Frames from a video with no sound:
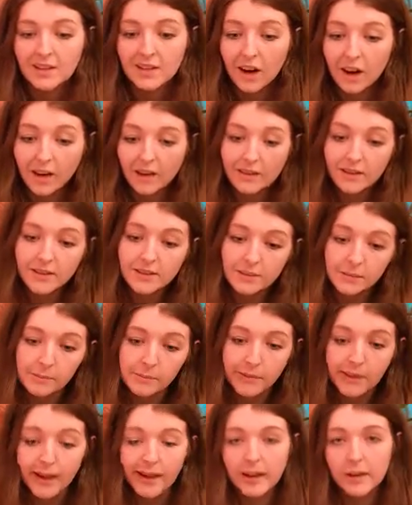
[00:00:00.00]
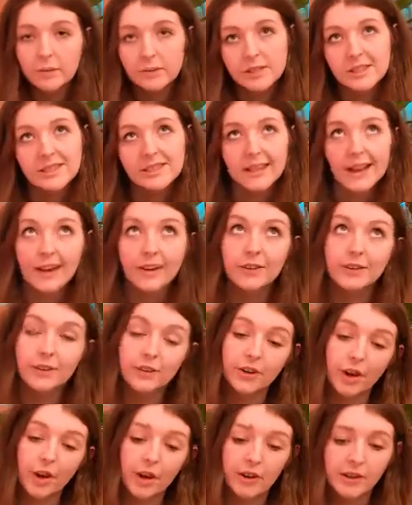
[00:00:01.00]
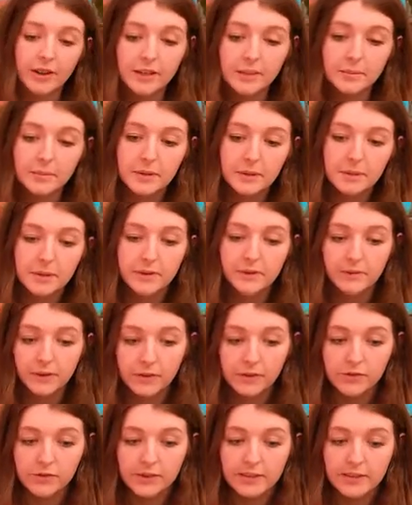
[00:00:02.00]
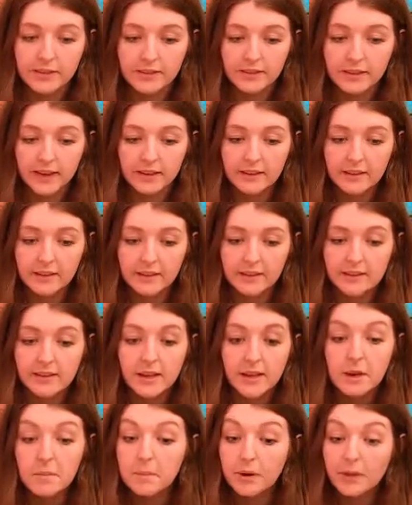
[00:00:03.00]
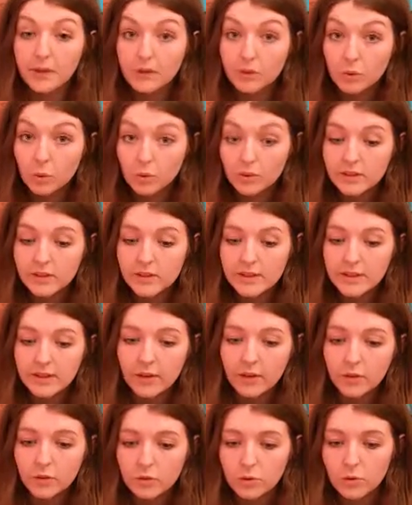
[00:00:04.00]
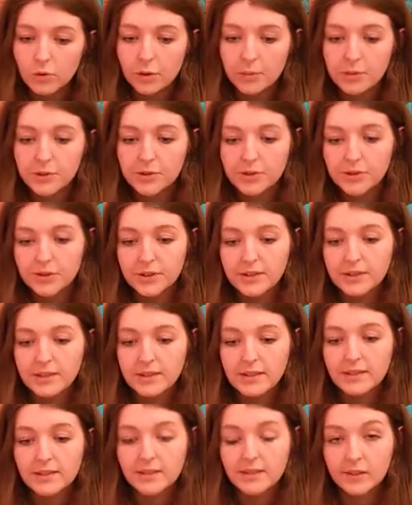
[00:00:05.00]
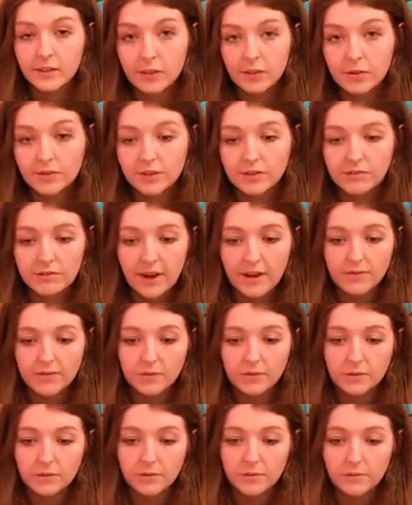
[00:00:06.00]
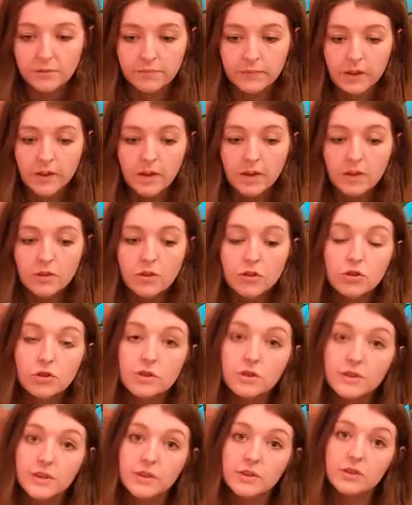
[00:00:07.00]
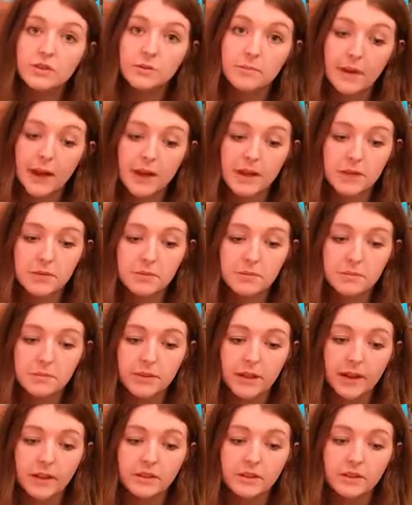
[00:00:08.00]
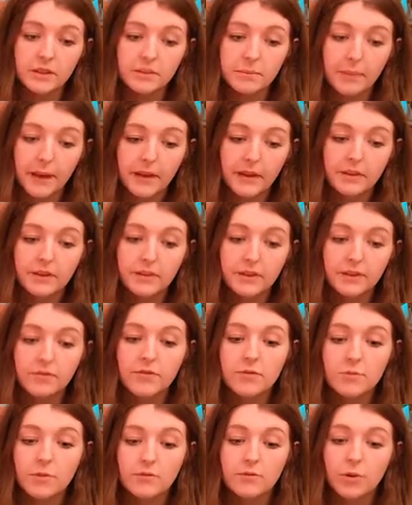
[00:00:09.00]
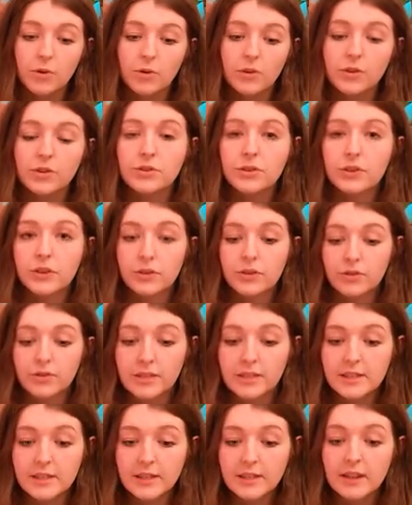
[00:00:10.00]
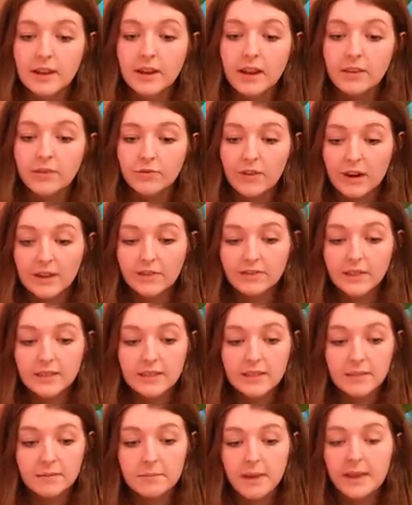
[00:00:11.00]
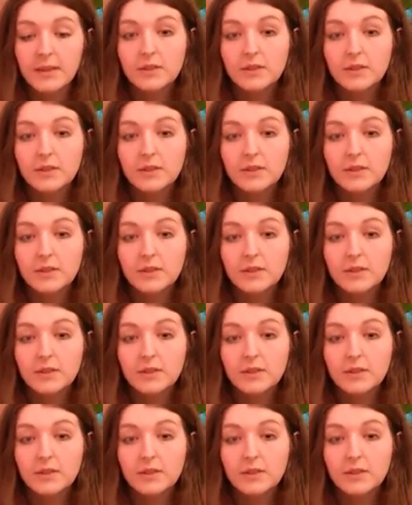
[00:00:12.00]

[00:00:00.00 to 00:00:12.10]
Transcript: Targets comply with standard RSPB fundraising tactics, but they don't seek out new opportunities to increase revenue. The new visitor management plan could benefit from a focus on increasing and renovating